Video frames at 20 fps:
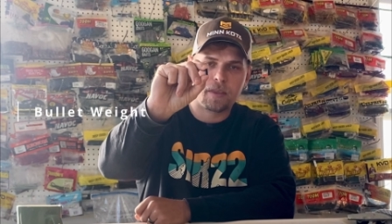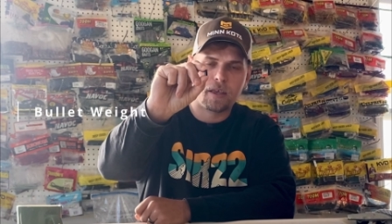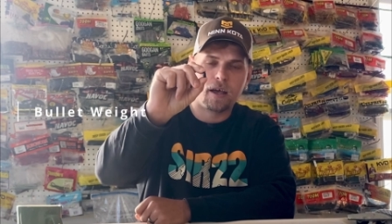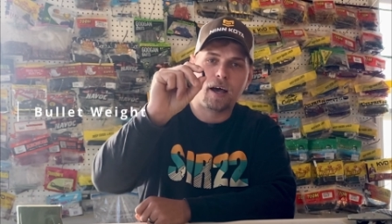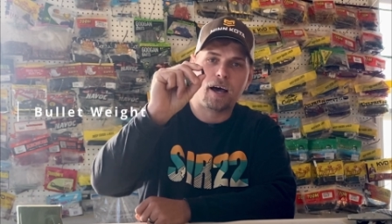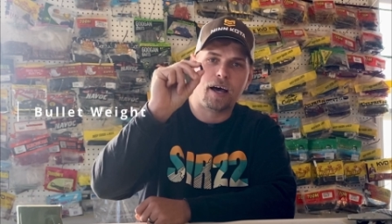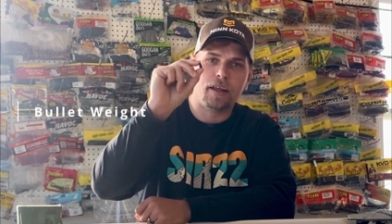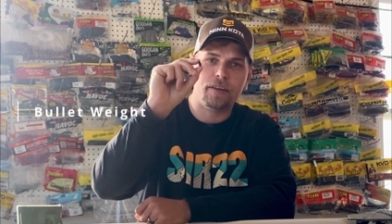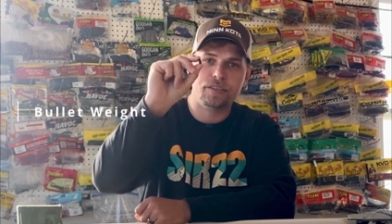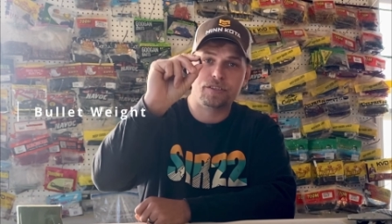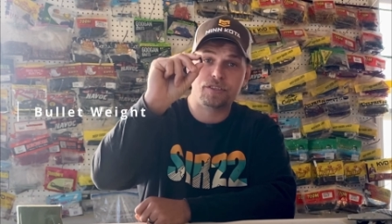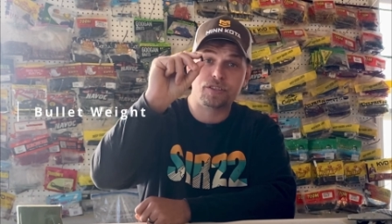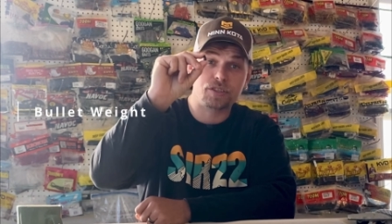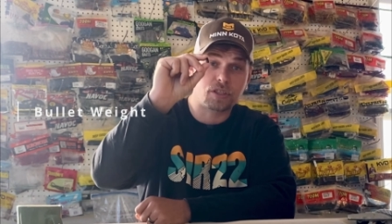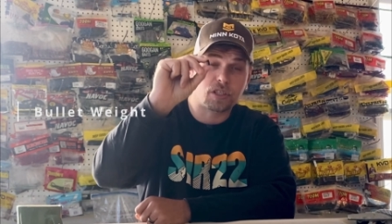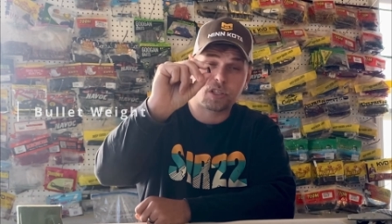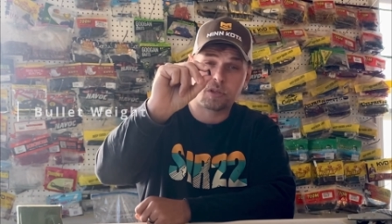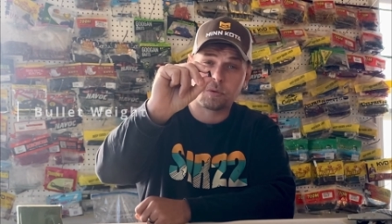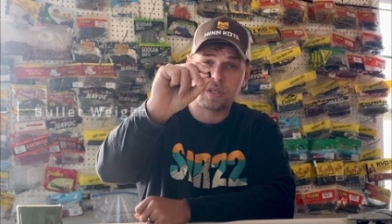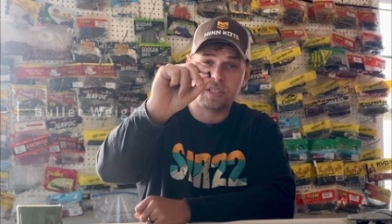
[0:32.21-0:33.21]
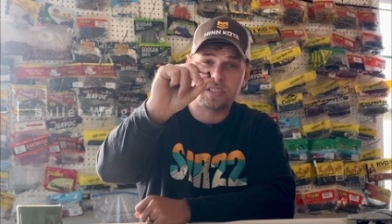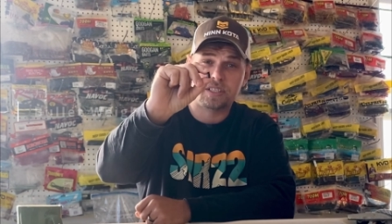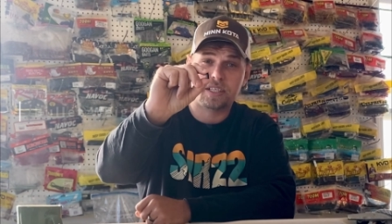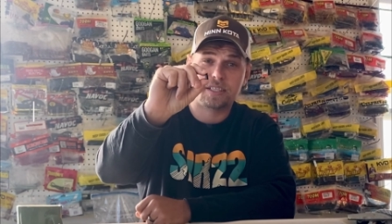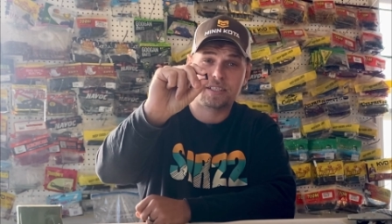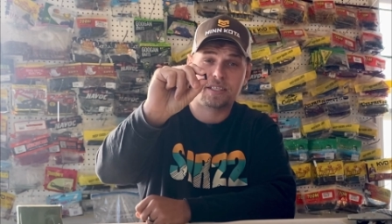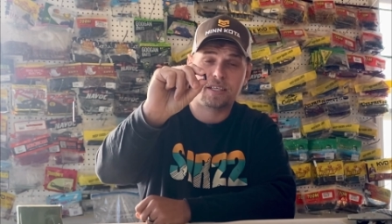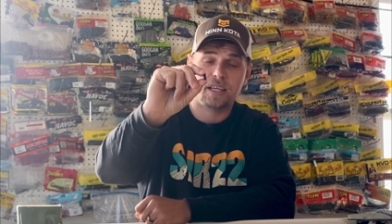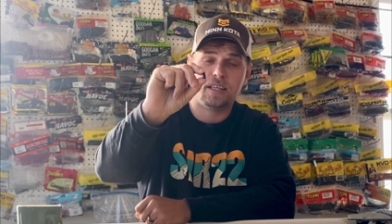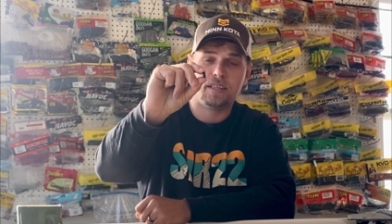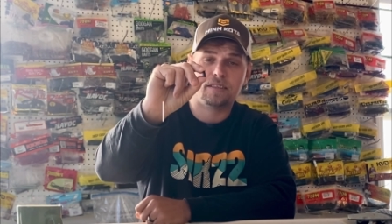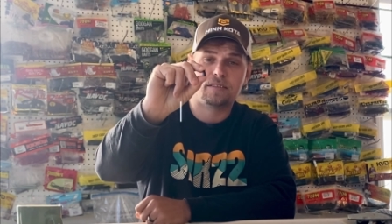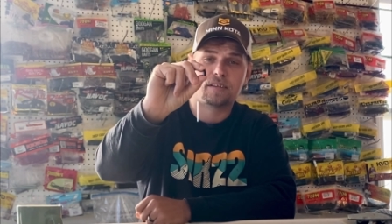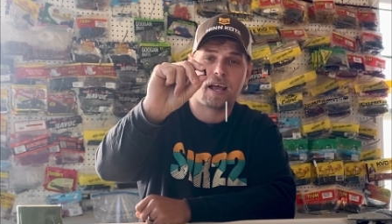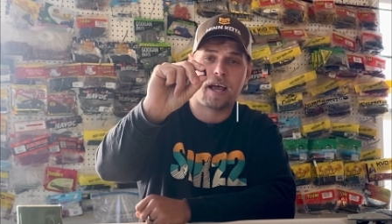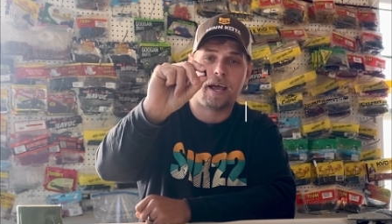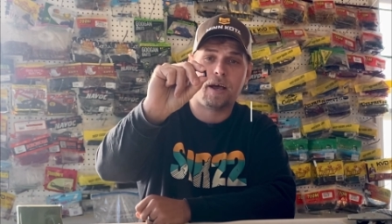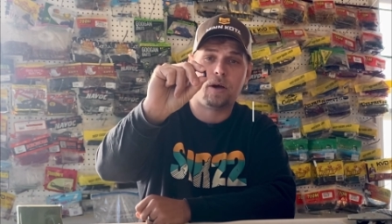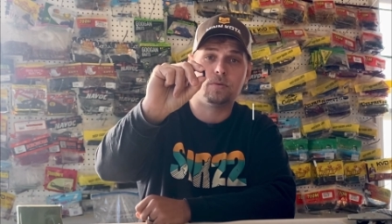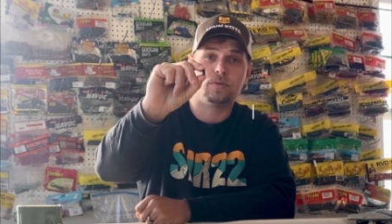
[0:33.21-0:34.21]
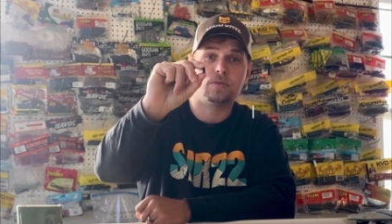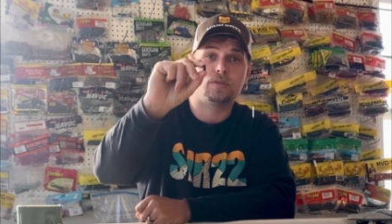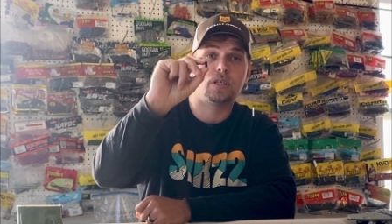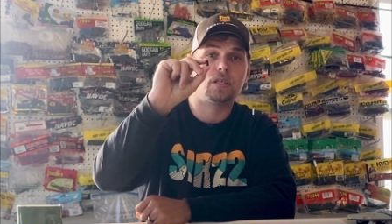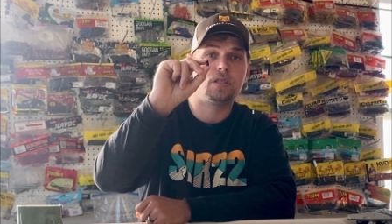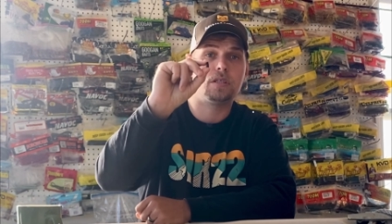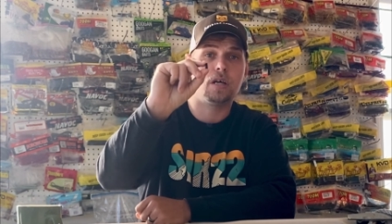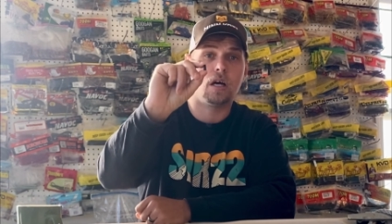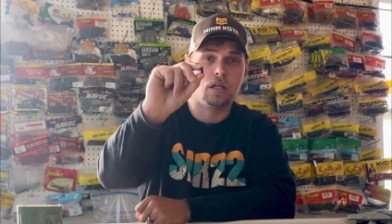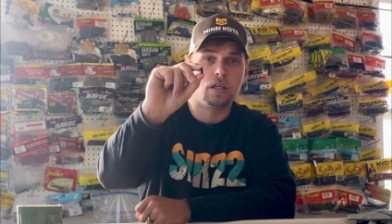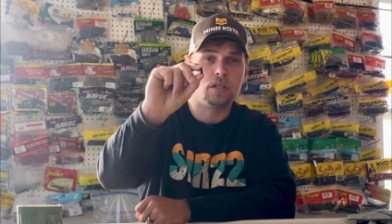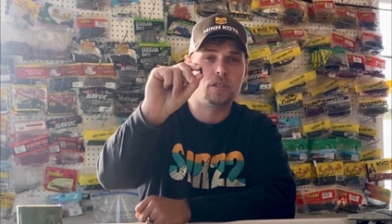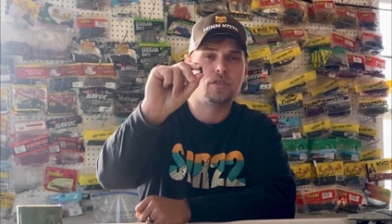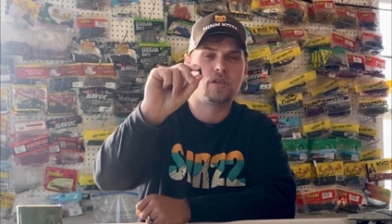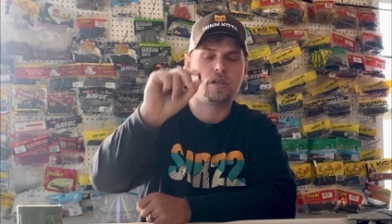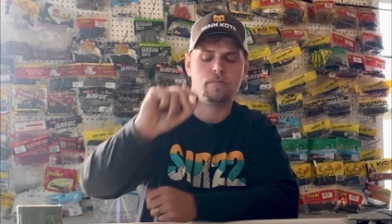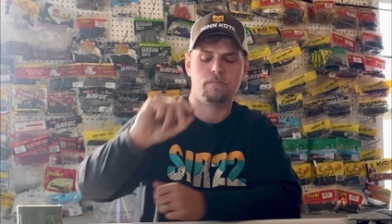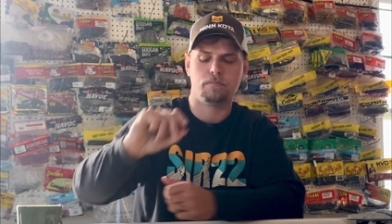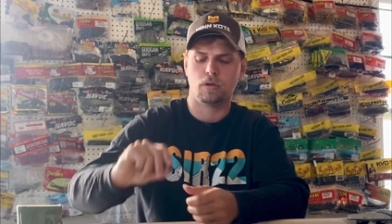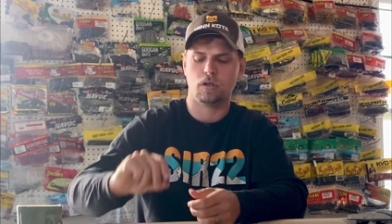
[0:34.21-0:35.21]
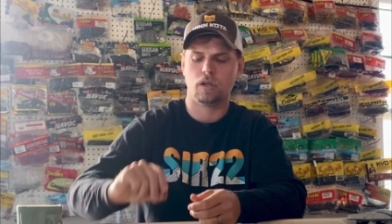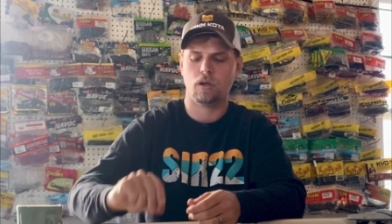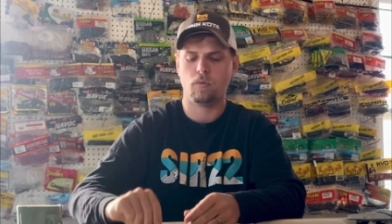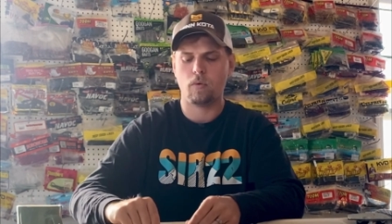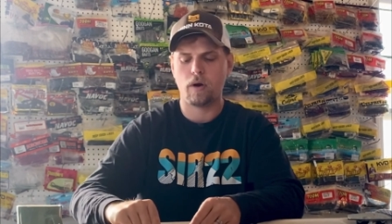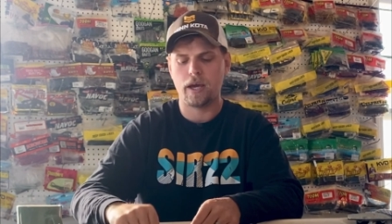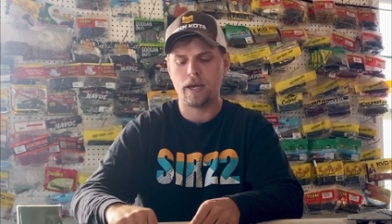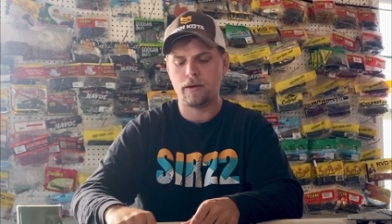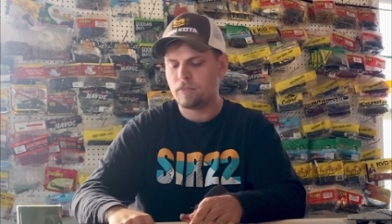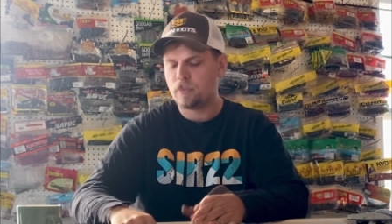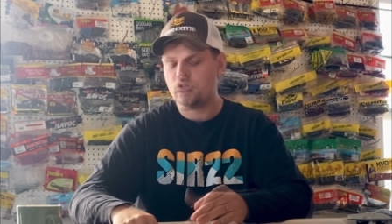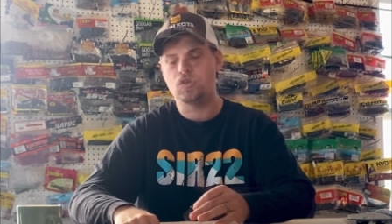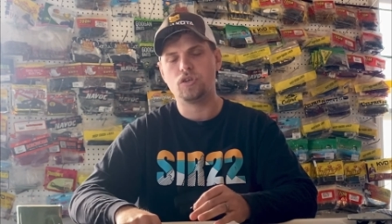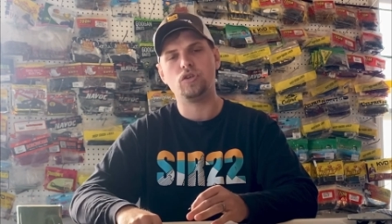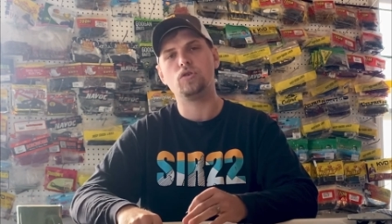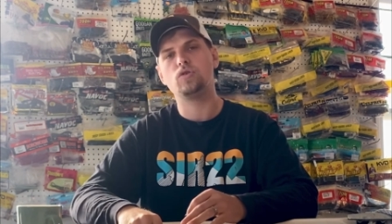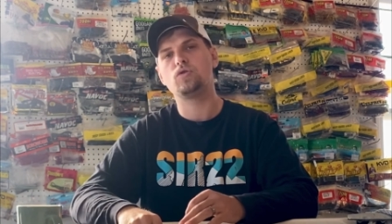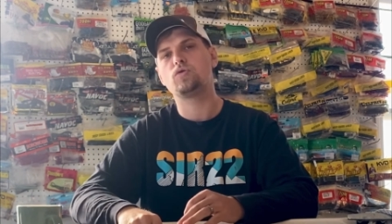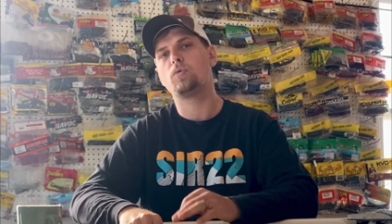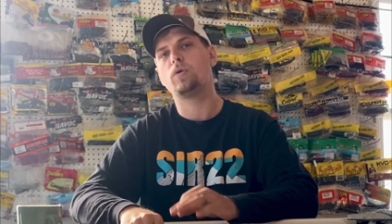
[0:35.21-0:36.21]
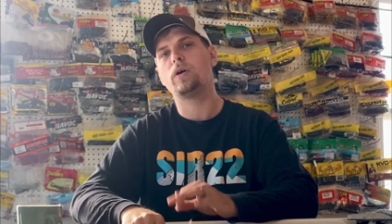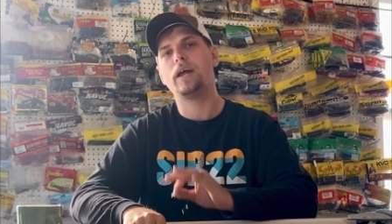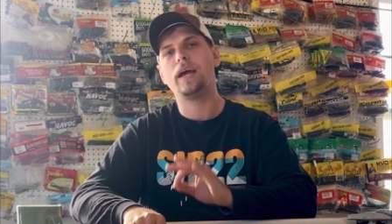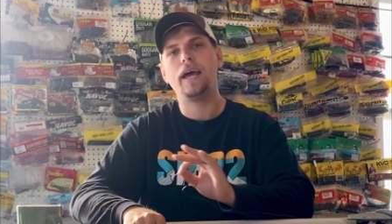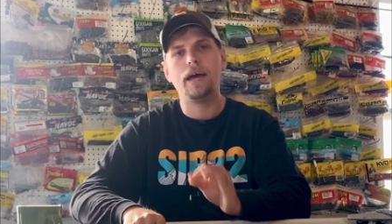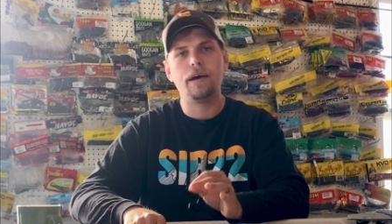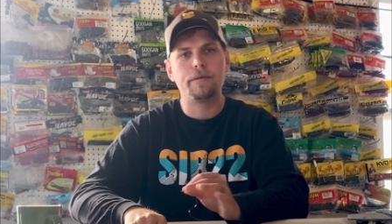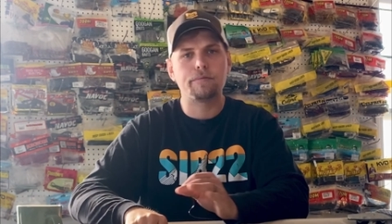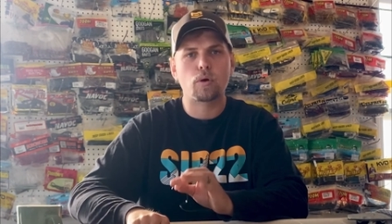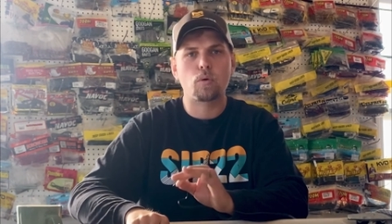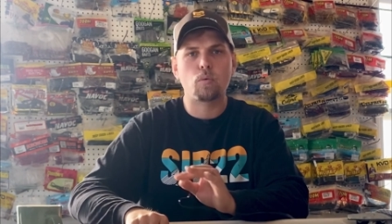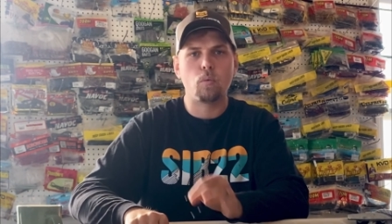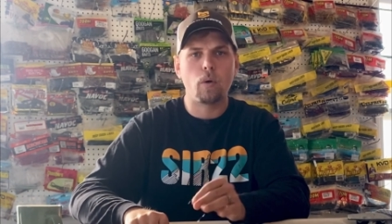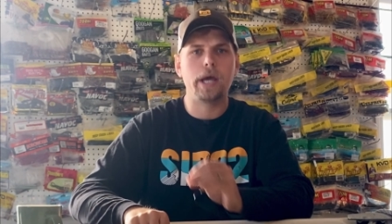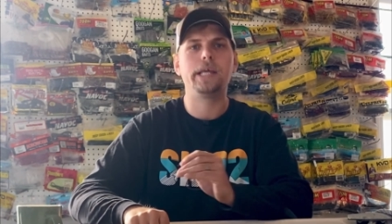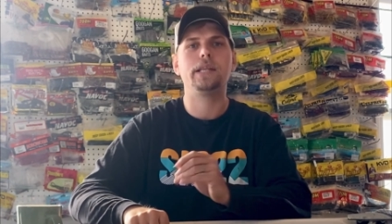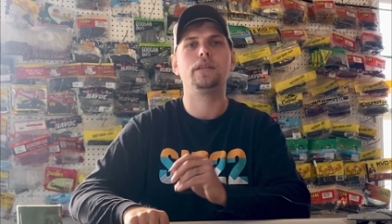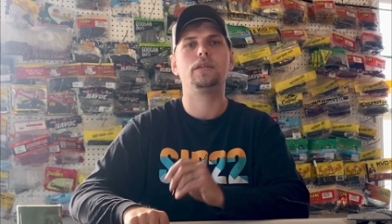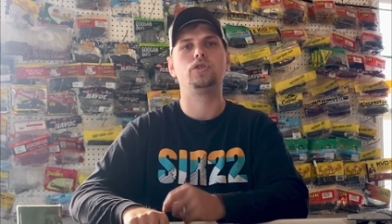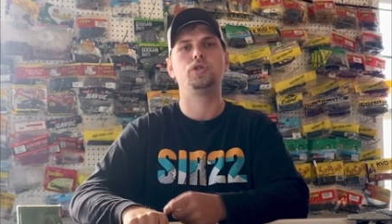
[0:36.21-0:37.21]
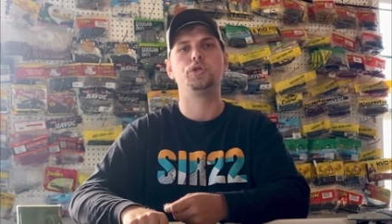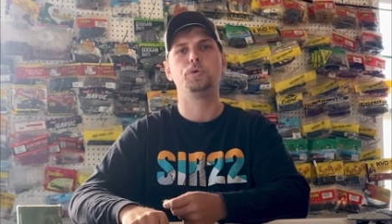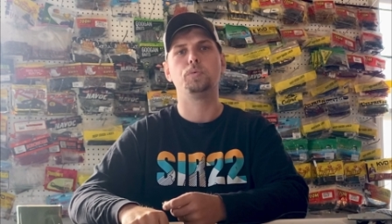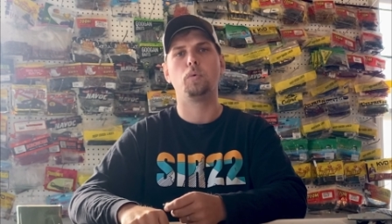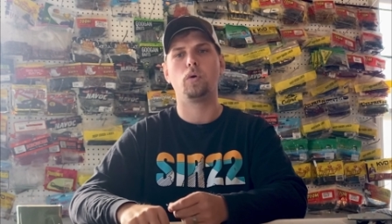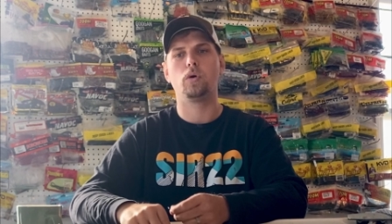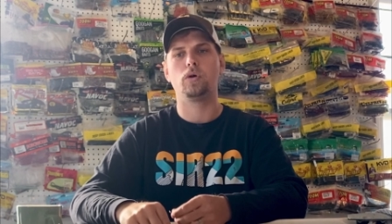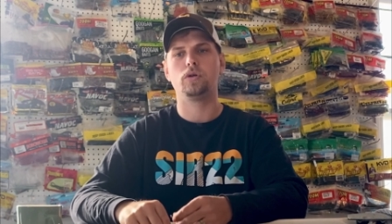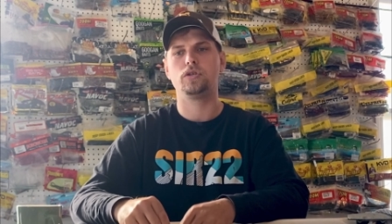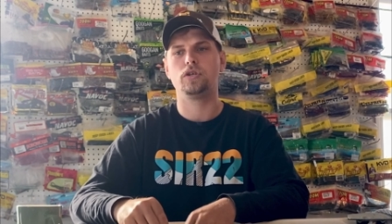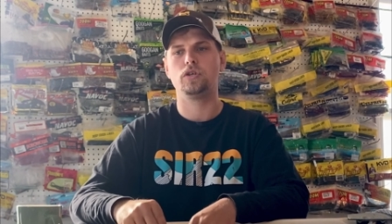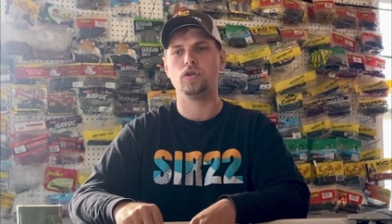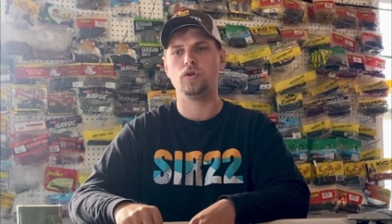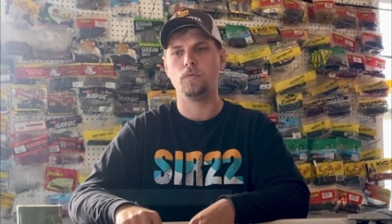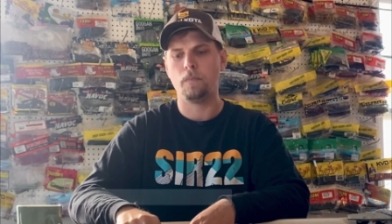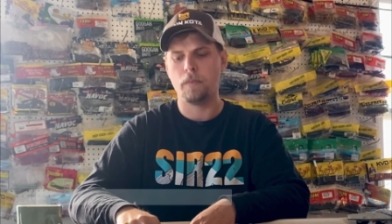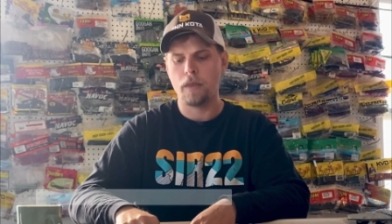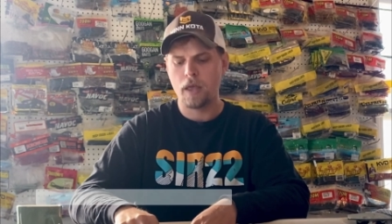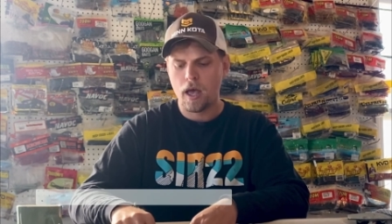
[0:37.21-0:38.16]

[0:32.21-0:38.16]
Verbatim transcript: Uh, this is a 3 16 ounce tungsten bullet weight. You can use whatever weight that you want to,